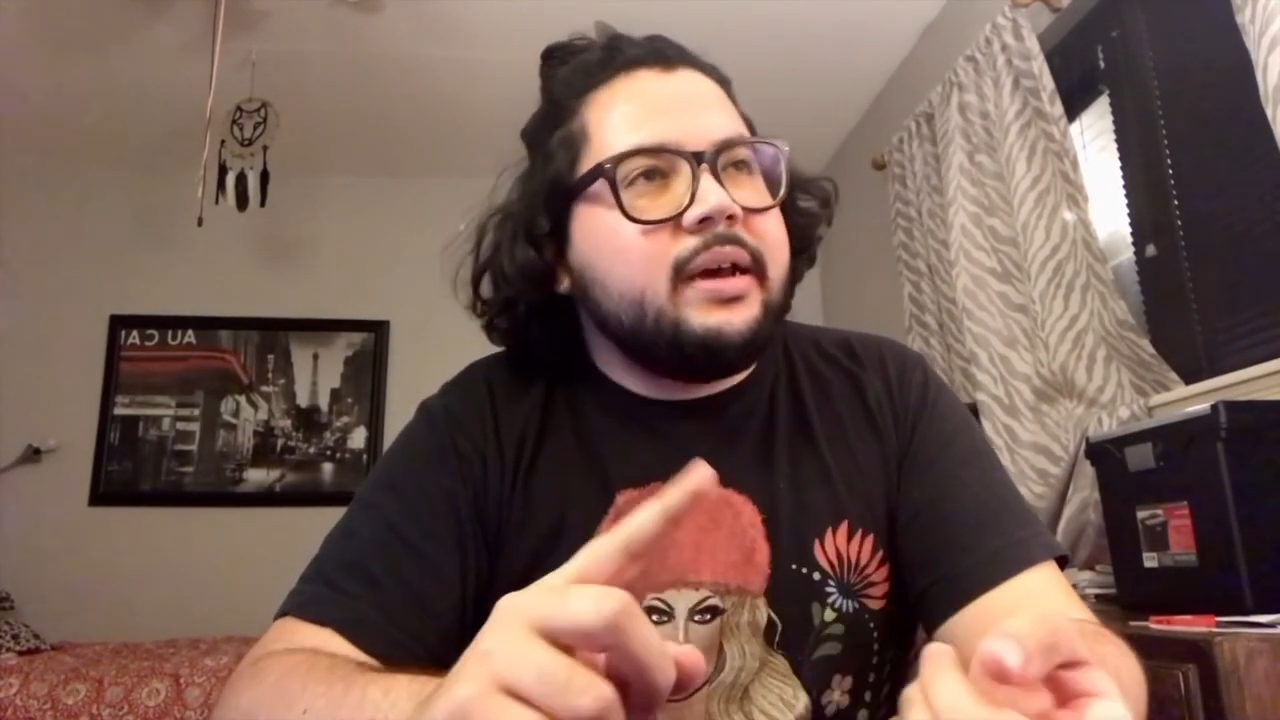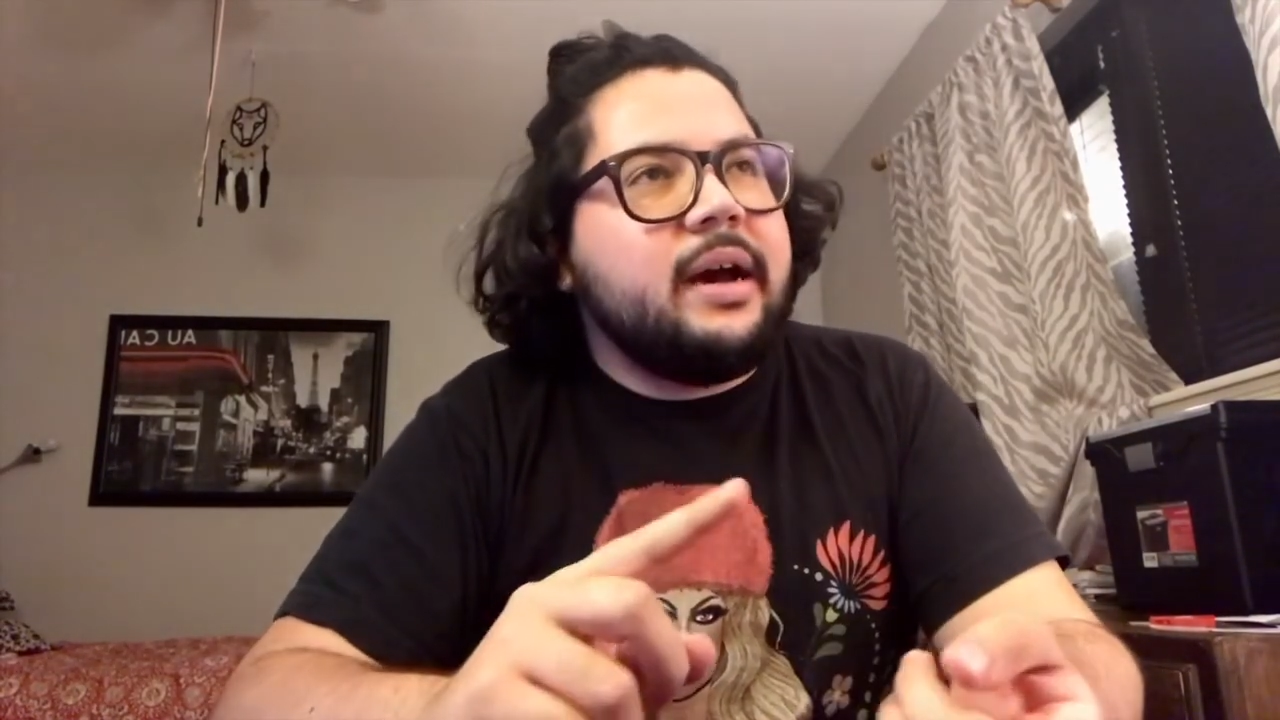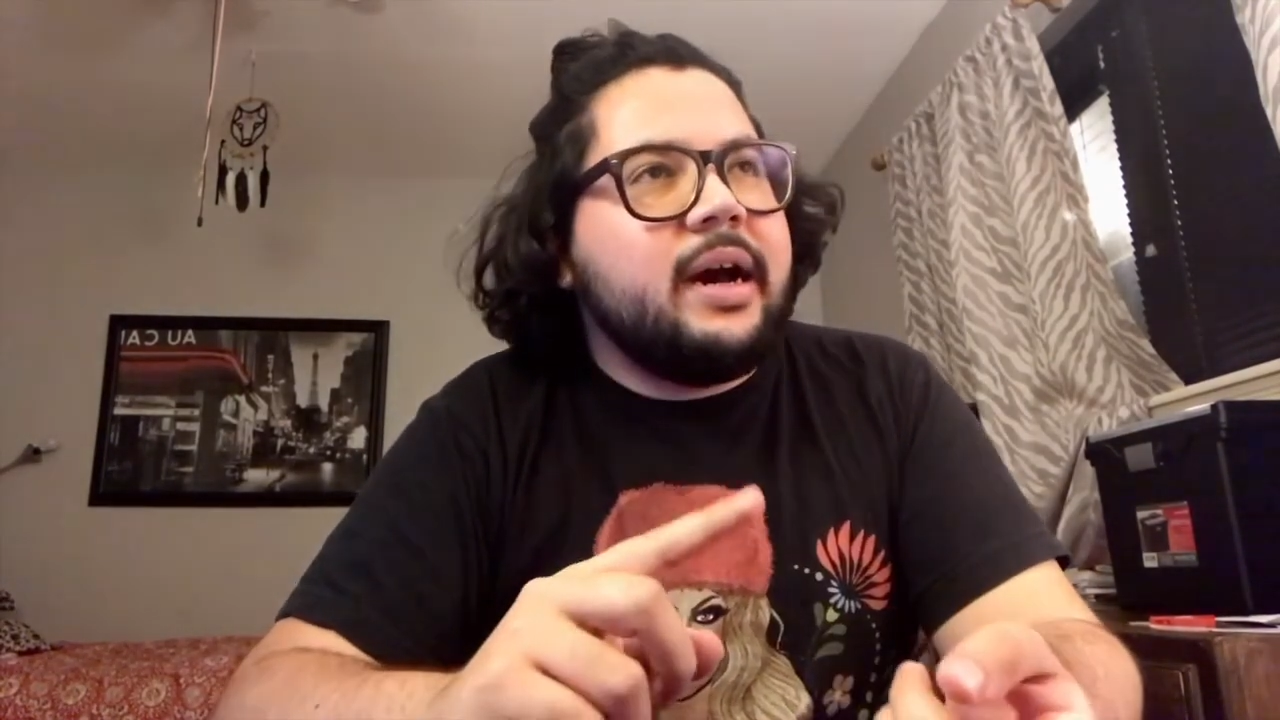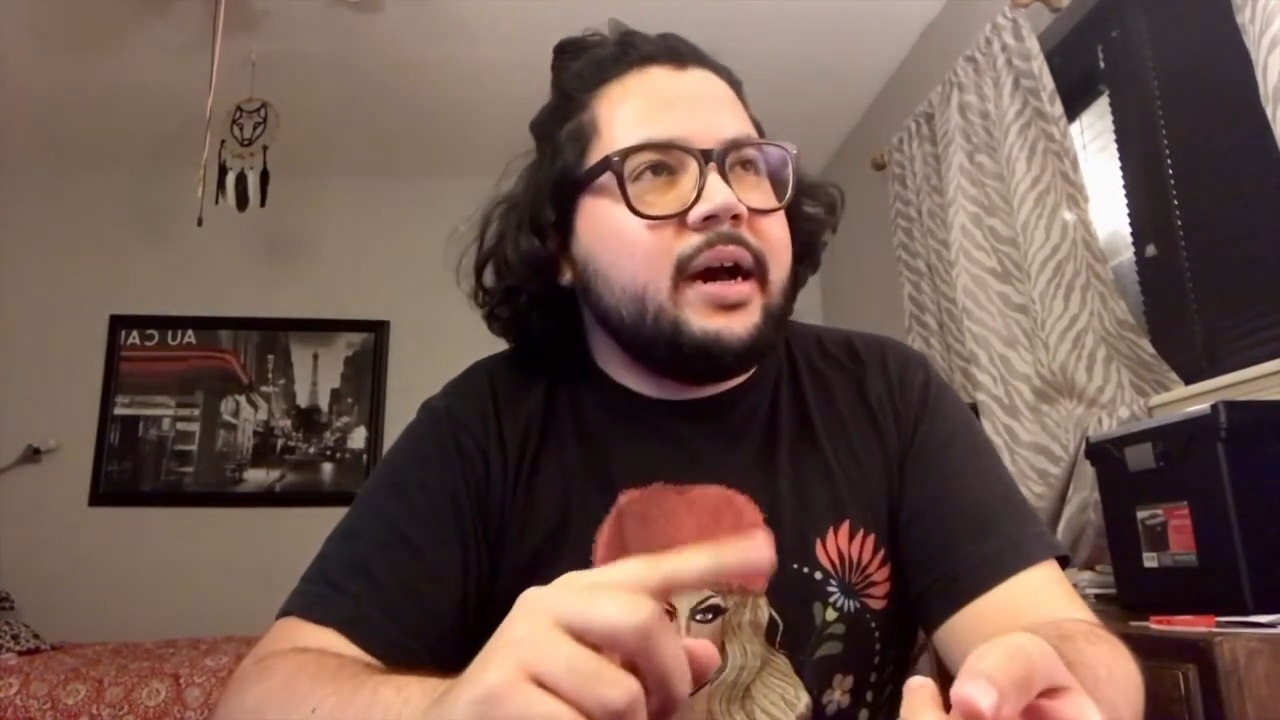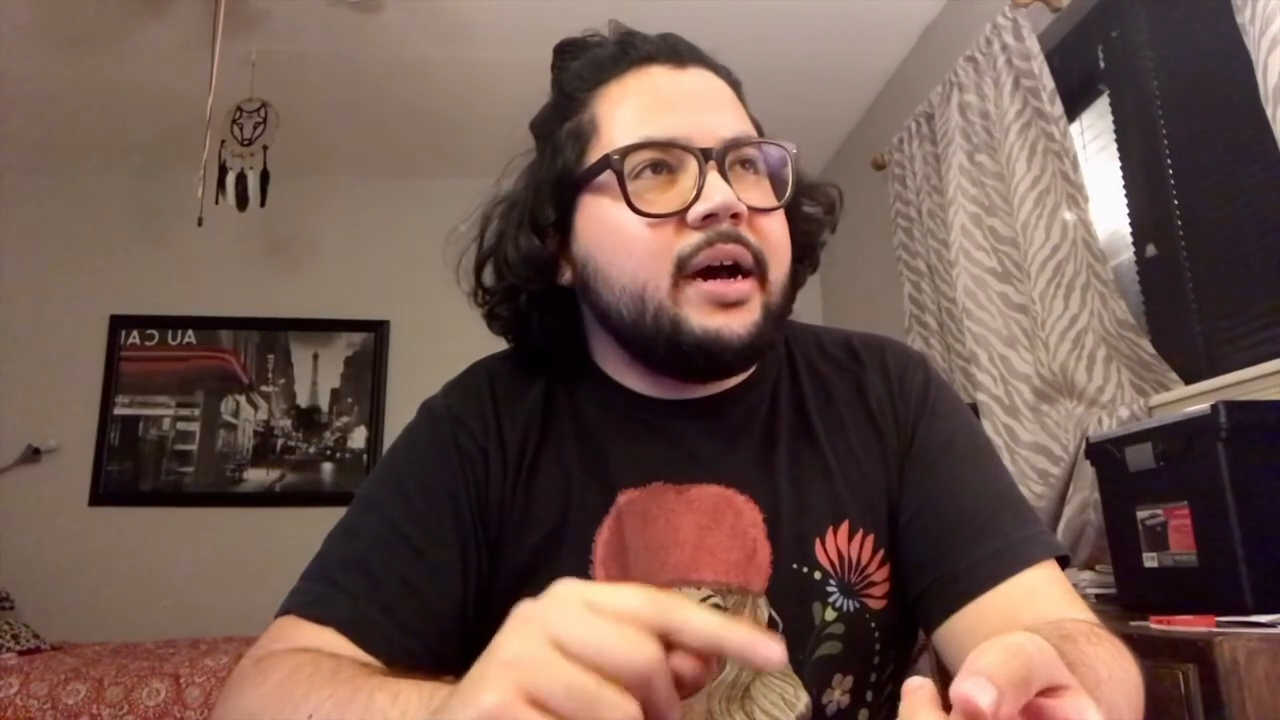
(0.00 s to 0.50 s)

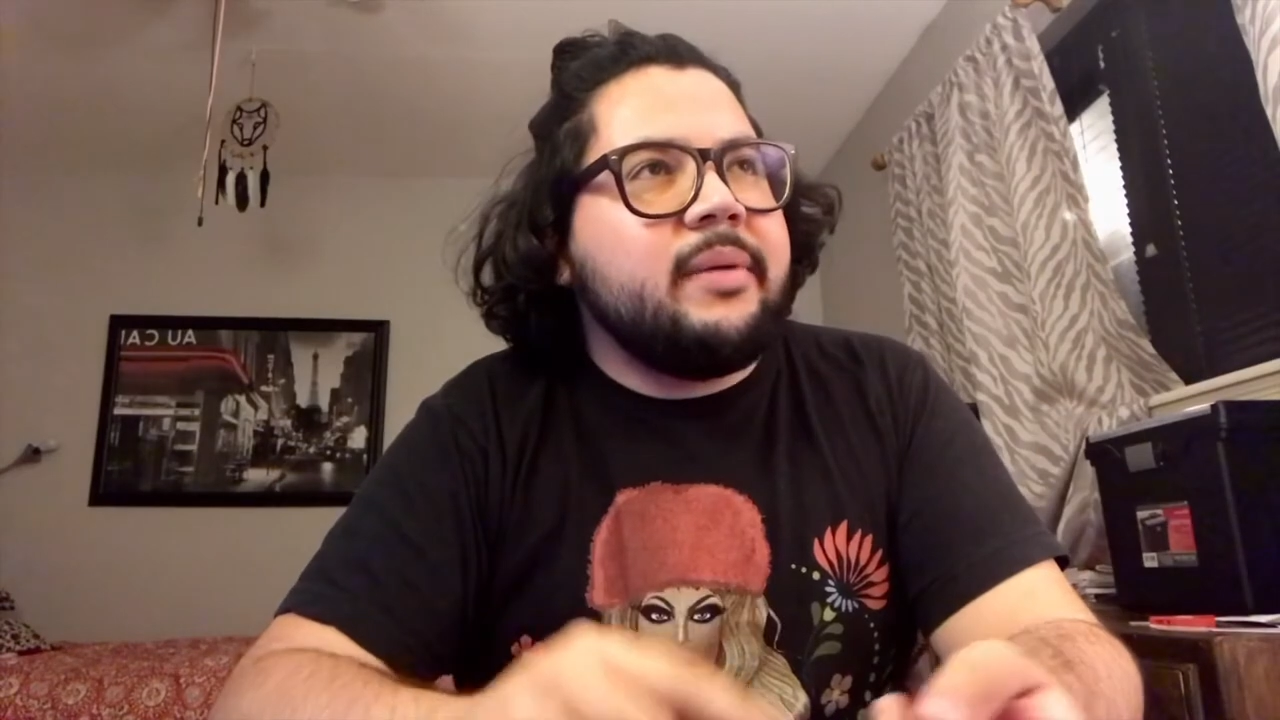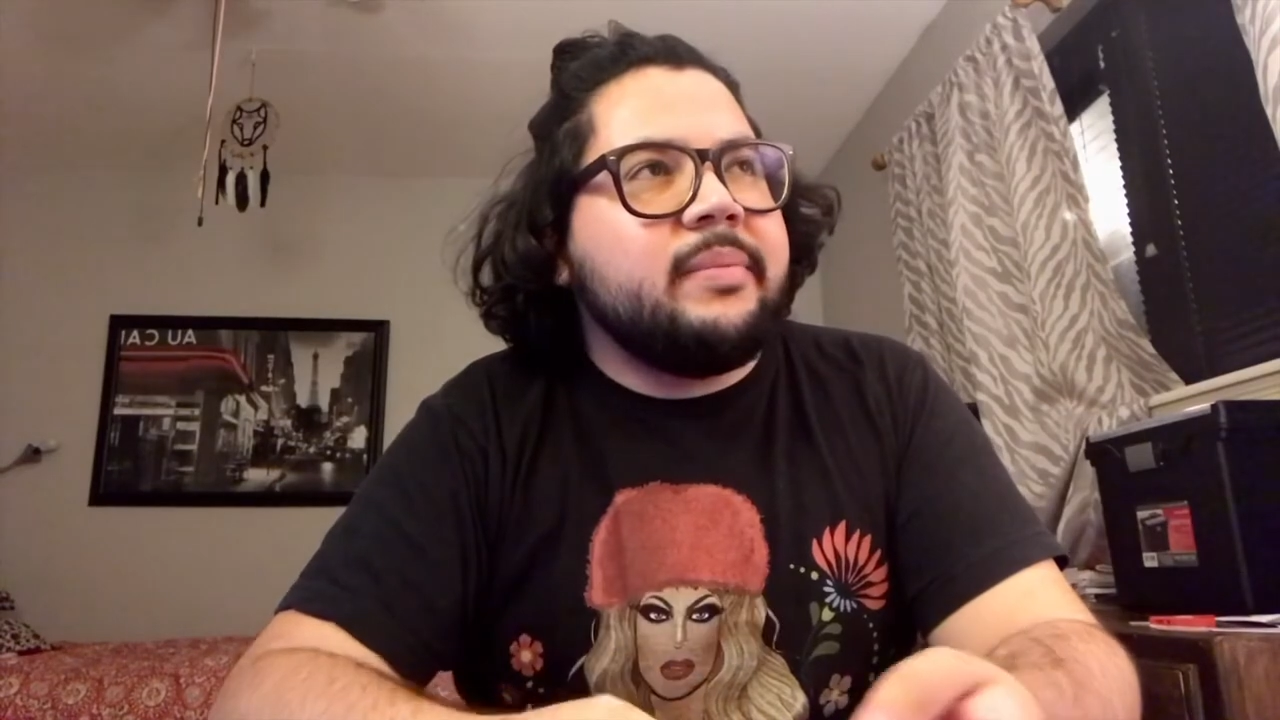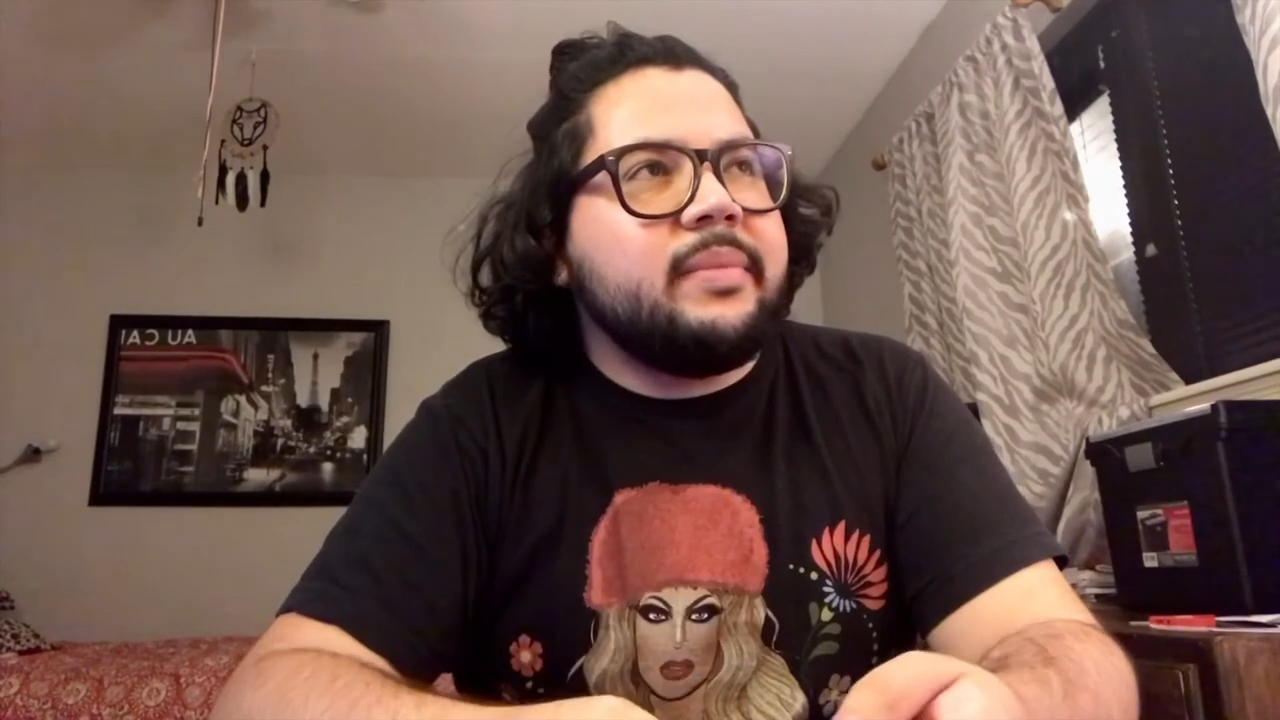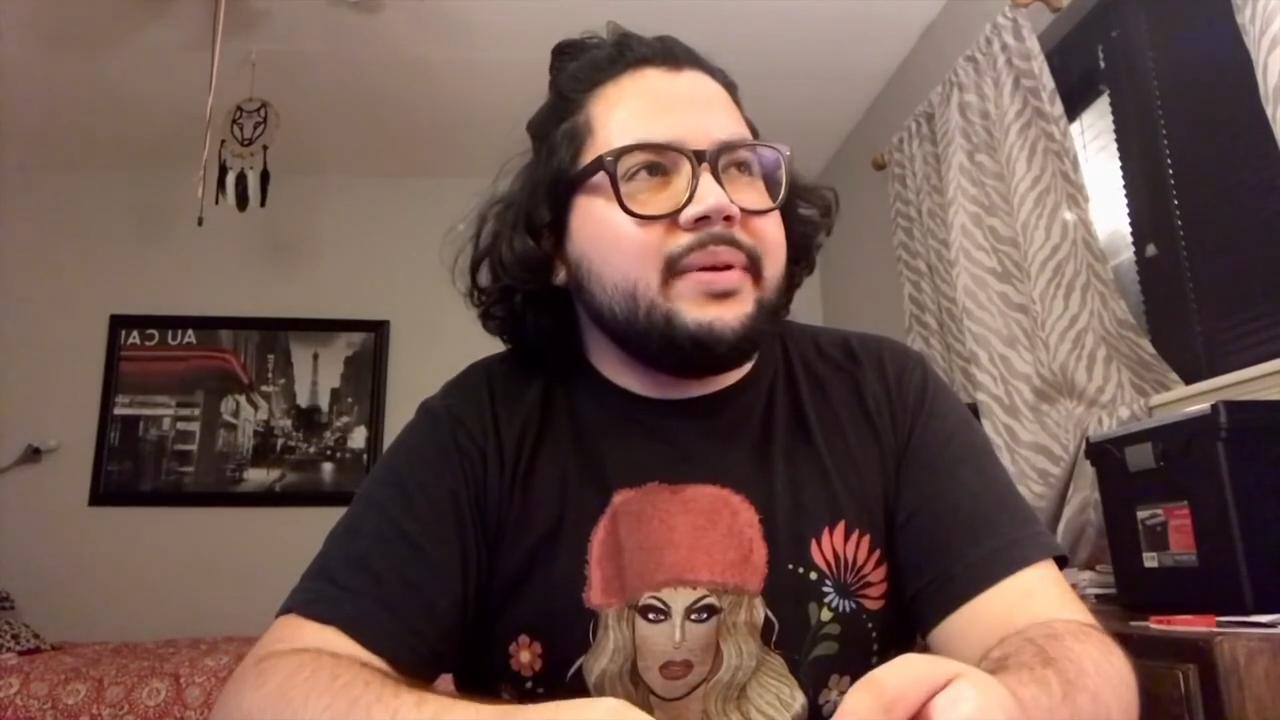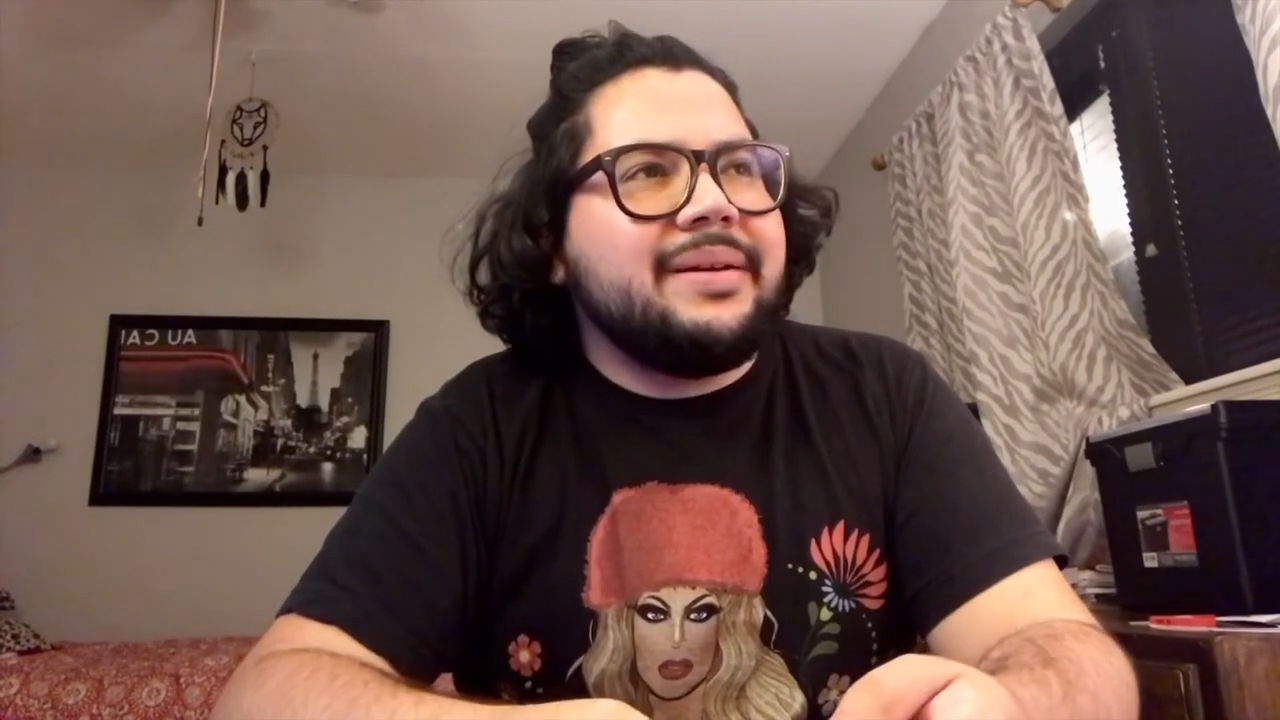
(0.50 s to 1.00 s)
Um,